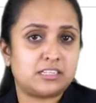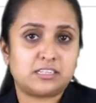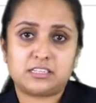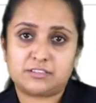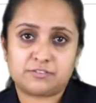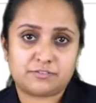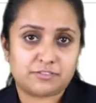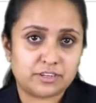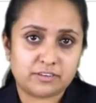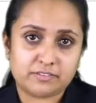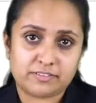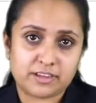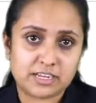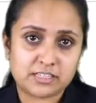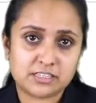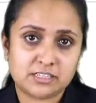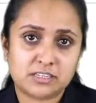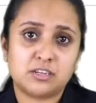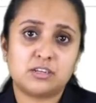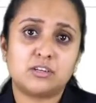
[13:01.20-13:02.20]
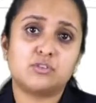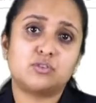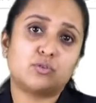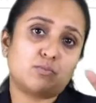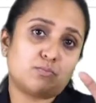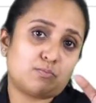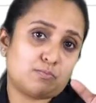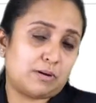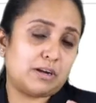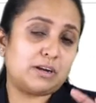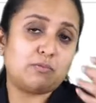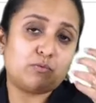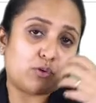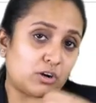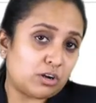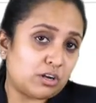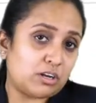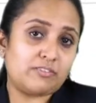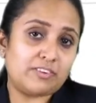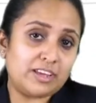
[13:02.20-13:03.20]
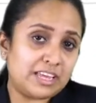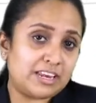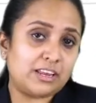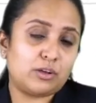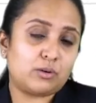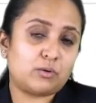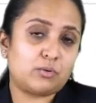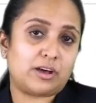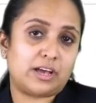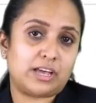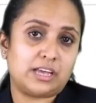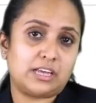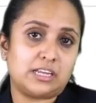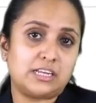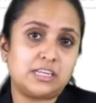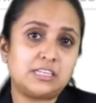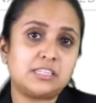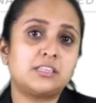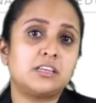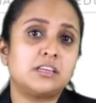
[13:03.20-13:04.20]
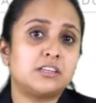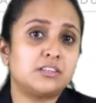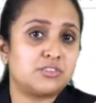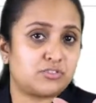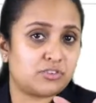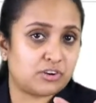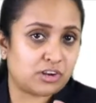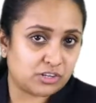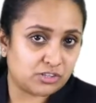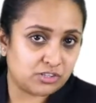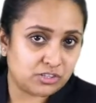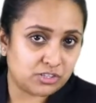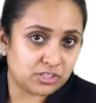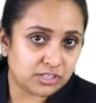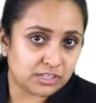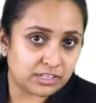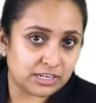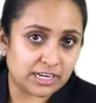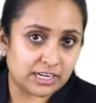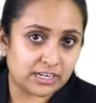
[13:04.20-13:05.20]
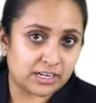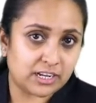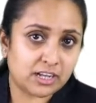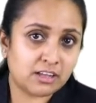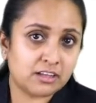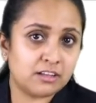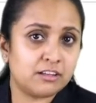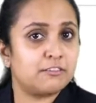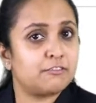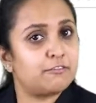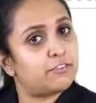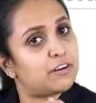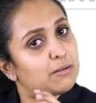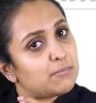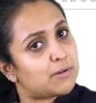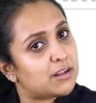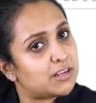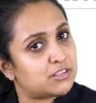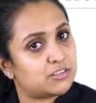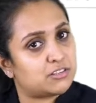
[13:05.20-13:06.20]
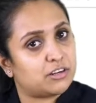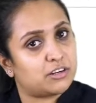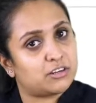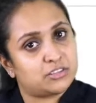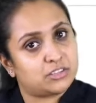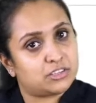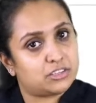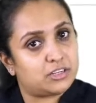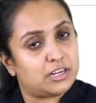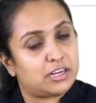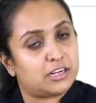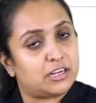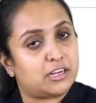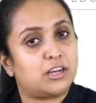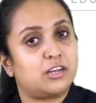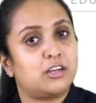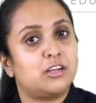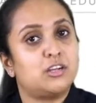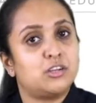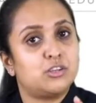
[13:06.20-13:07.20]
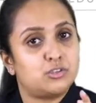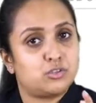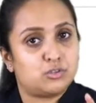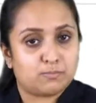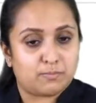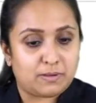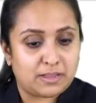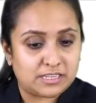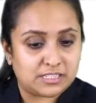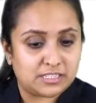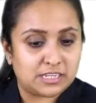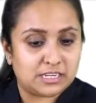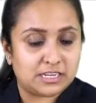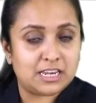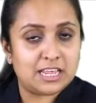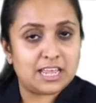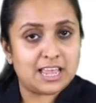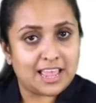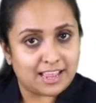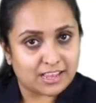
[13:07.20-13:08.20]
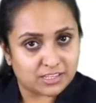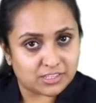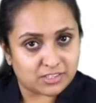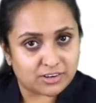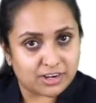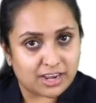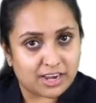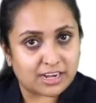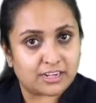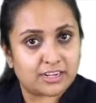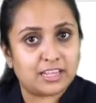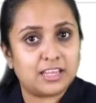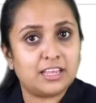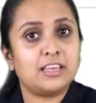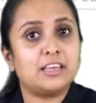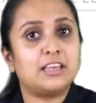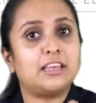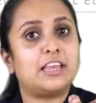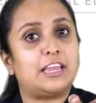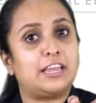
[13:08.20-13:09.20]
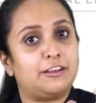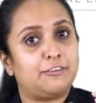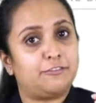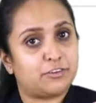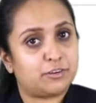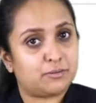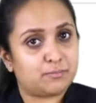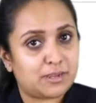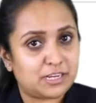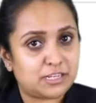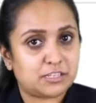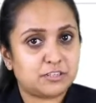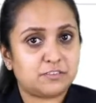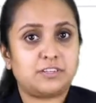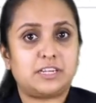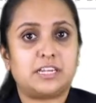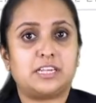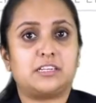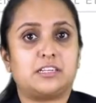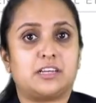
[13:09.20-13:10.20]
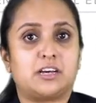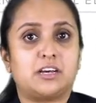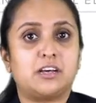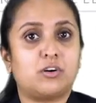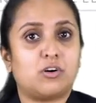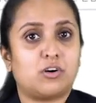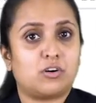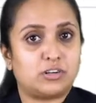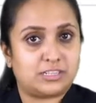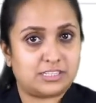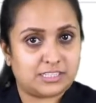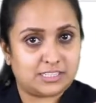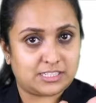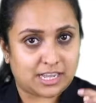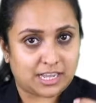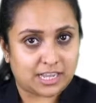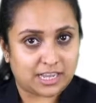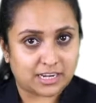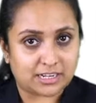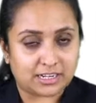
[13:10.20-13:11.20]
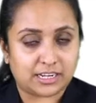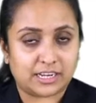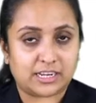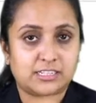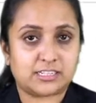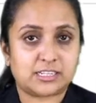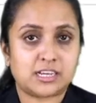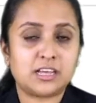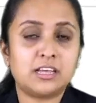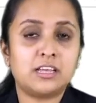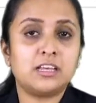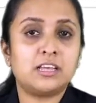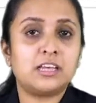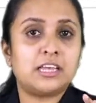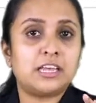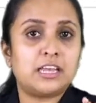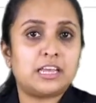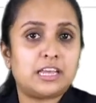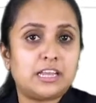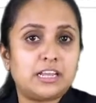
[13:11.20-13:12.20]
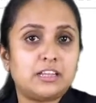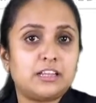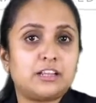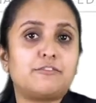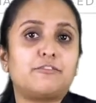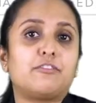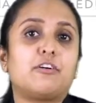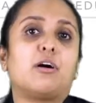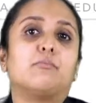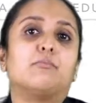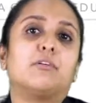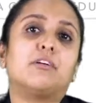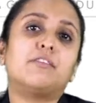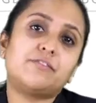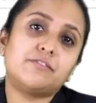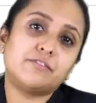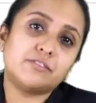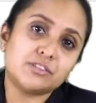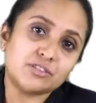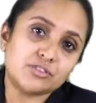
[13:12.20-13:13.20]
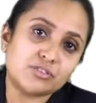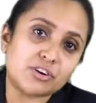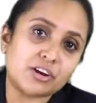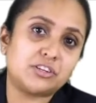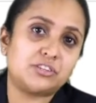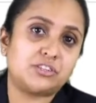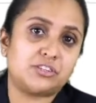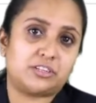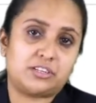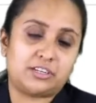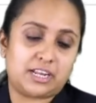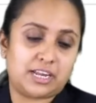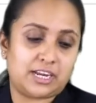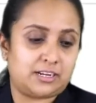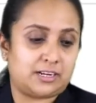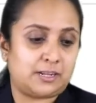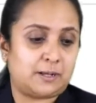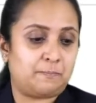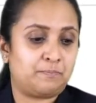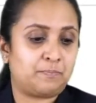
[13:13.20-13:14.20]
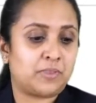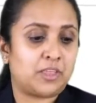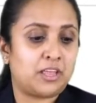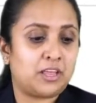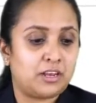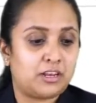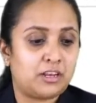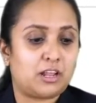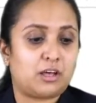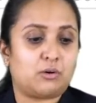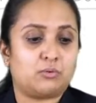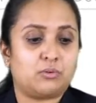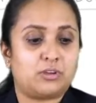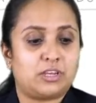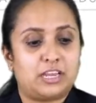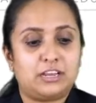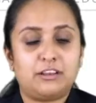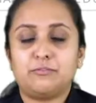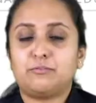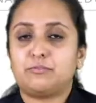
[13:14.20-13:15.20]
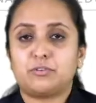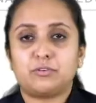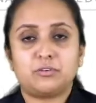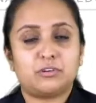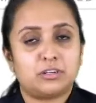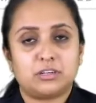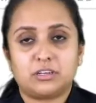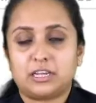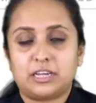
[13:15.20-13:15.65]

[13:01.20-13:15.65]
in different ways. So, but what we require is structured data from unstructured data. So, basically extracting informative data or desired data in the form of structured data. Now, input